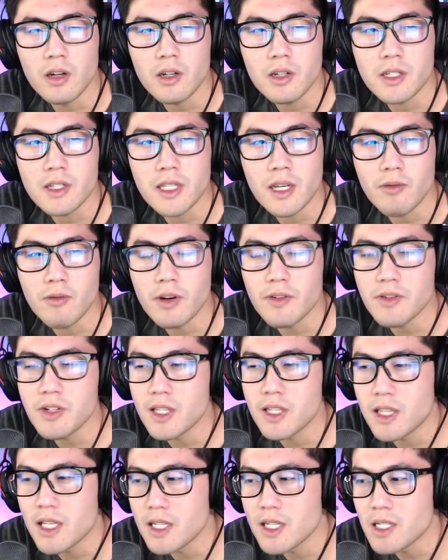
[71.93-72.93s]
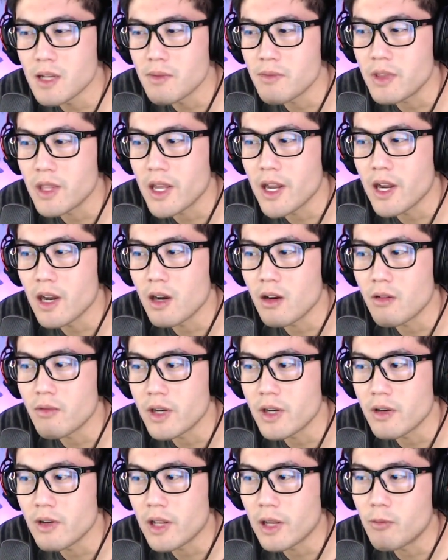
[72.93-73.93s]
Because like, what if she thinks I'm there when
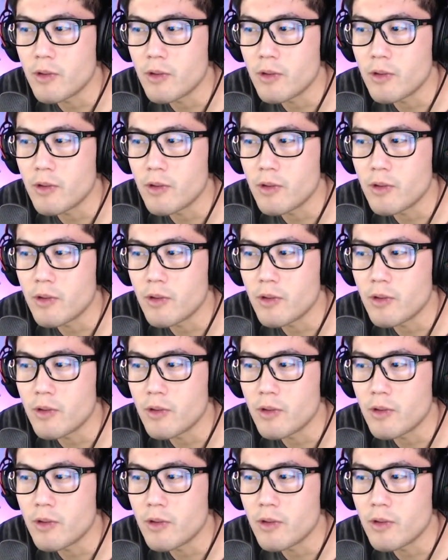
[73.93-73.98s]
it, like,